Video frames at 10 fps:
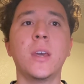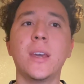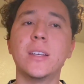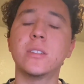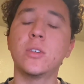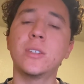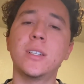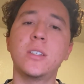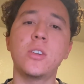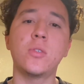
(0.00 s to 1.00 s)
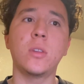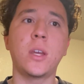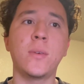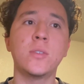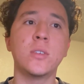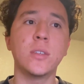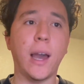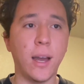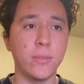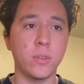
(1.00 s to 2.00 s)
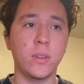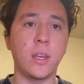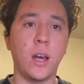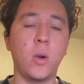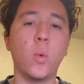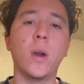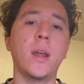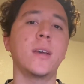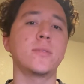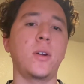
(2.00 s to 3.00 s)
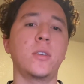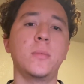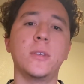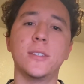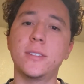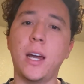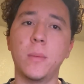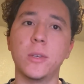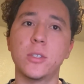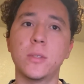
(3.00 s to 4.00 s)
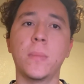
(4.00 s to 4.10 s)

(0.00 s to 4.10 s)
is learning additional languages after the L1 has already been established.